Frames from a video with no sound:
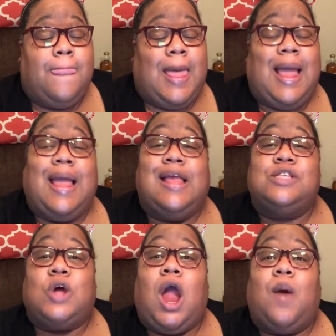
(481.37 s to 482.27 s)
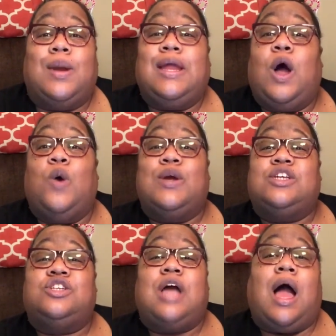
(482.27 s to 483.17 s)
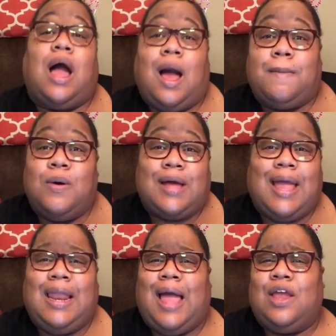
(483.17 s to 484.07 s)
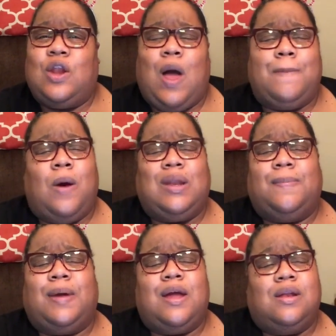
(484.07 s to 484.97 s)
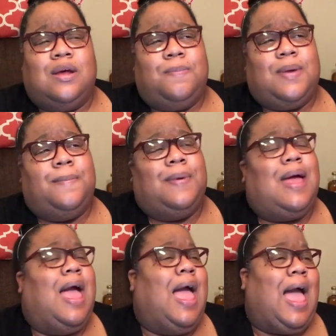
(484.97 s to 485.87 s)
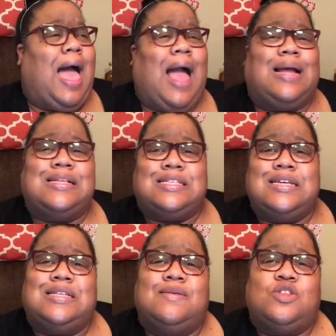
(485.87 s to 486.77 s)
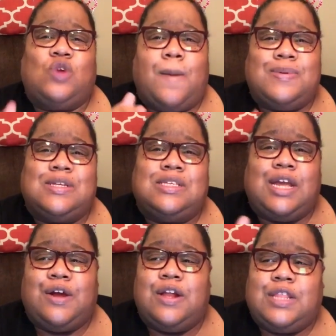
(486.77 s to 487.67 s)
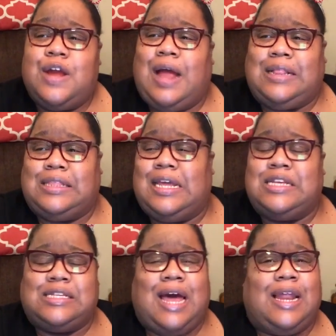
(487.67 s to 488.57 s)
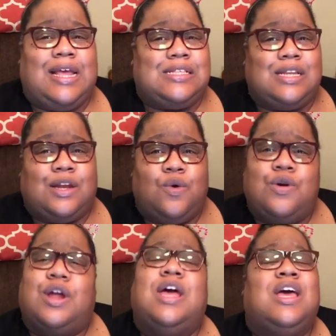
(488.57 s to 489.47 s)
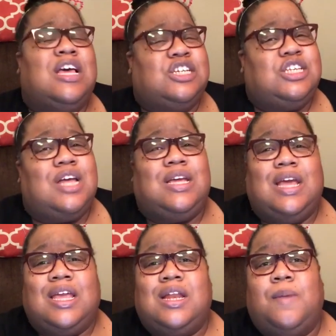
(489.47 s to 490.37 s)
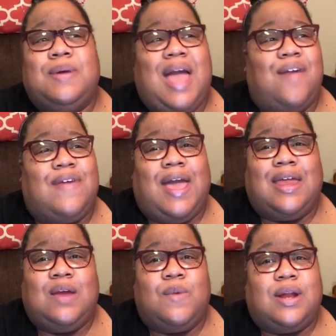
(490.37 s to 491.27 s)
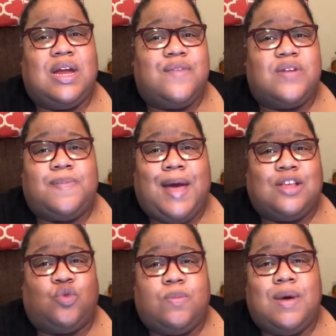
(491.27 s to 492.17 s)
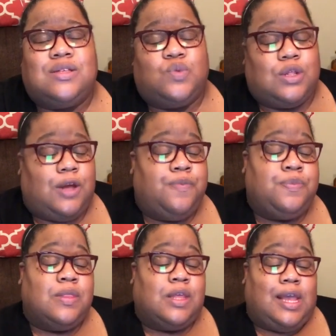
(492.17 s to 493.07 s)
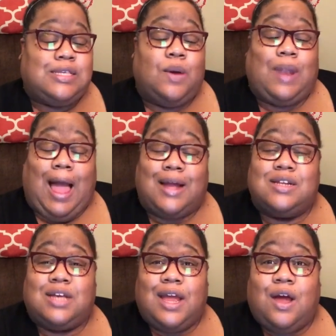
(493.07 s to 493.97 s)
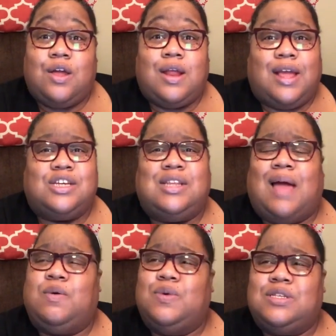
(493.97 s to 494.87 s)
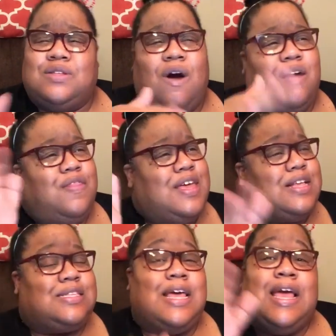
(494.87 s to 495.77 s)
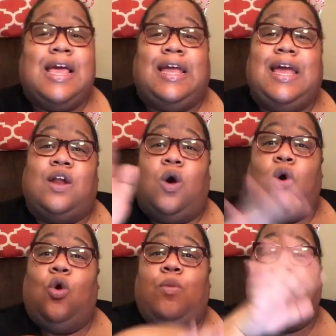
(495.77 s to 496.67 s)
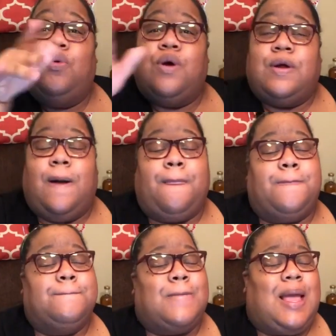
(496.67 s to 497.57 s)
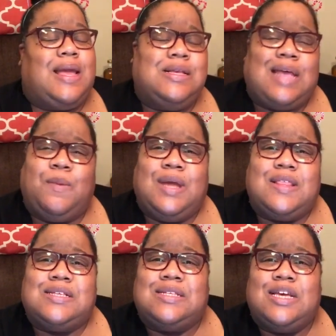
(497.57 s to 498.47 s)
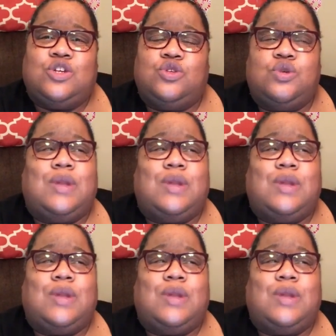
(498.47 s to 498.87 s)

And he's already on his job. Okay, like you know, I've only been here a little bit, but I can see some discrepancies here and there and how things kind of isn't in order. She's like, yeah, you know, we haven't had anyone here for the past three months, really. He said, well, I can tell you. And she's like, well, what's all this? He had a whole board up. And he's like, well, yeah, this is the issue too.